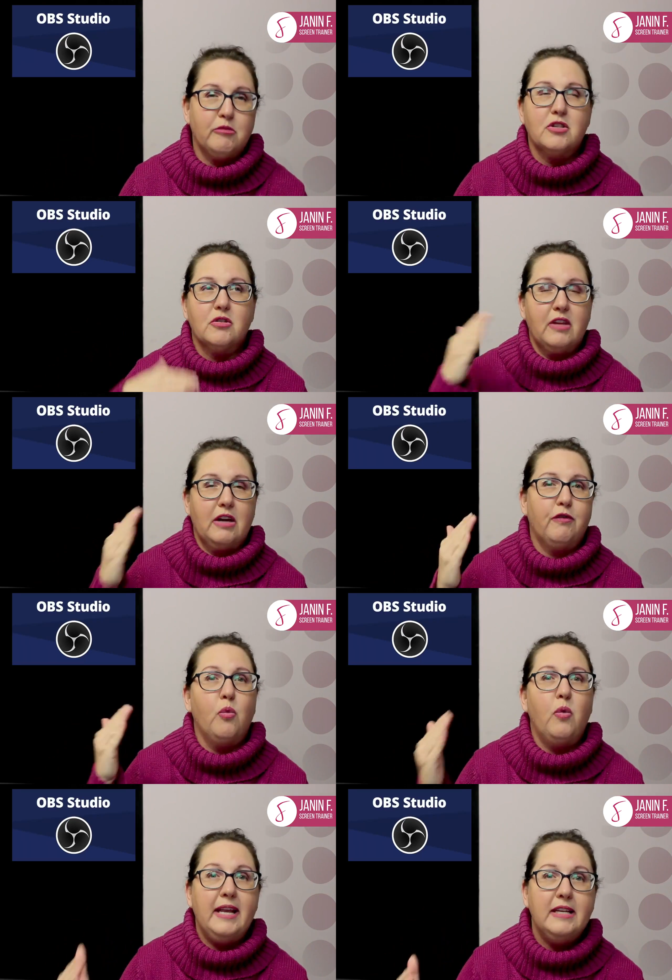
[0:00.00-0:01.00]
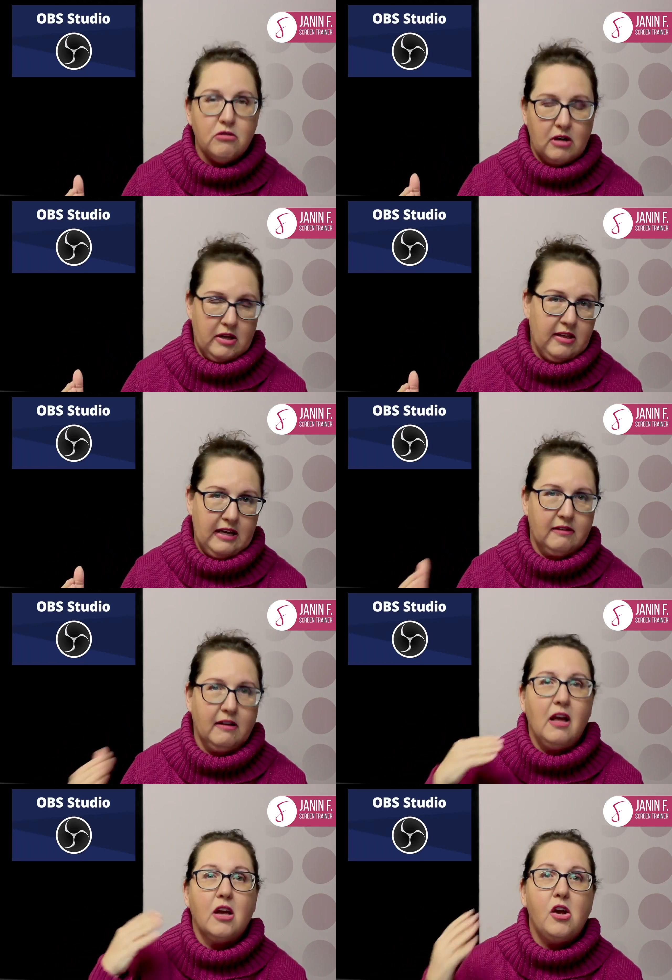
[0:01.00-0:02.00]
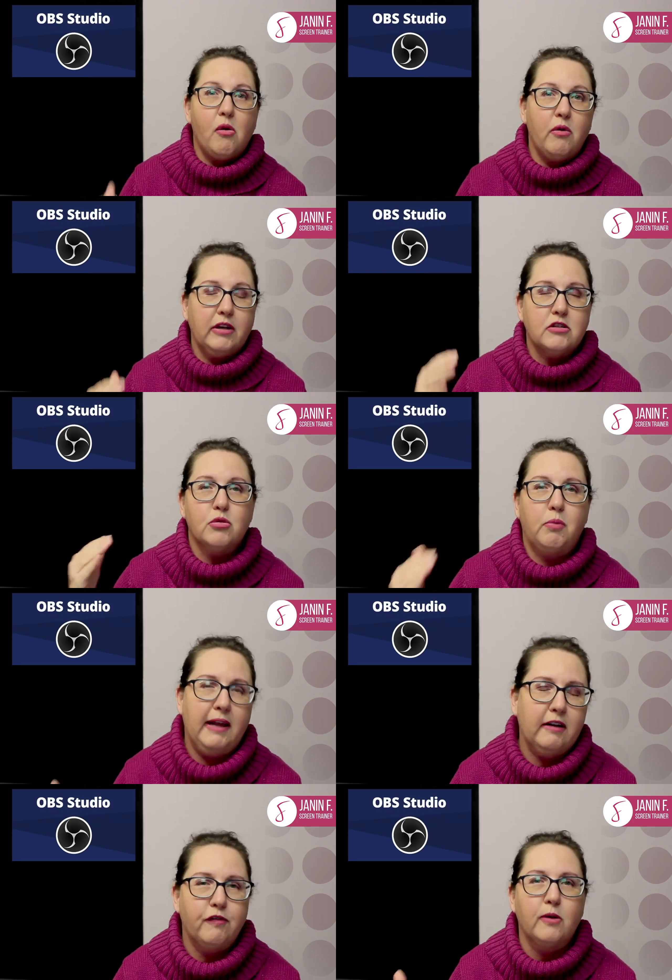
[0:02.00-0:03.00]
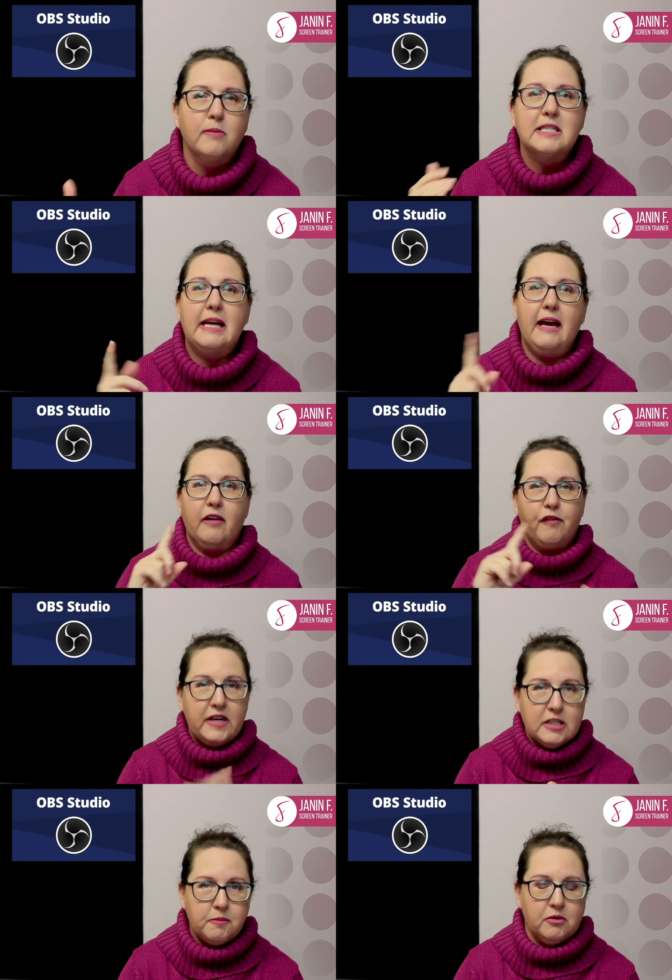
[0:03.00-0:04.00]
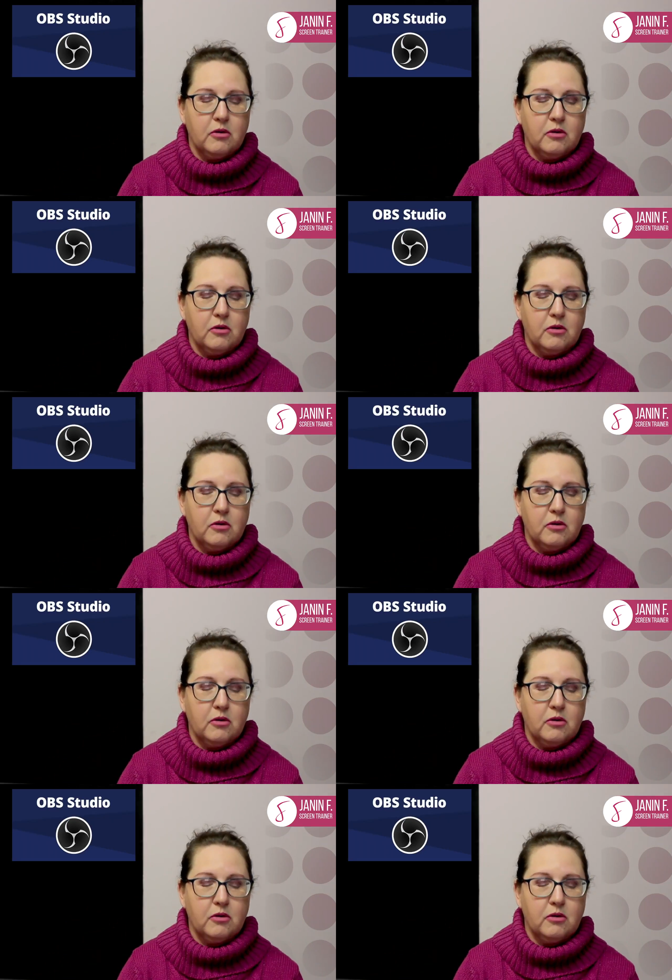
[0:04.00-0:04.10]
So therefore, when you are then going to platforms like Facebook,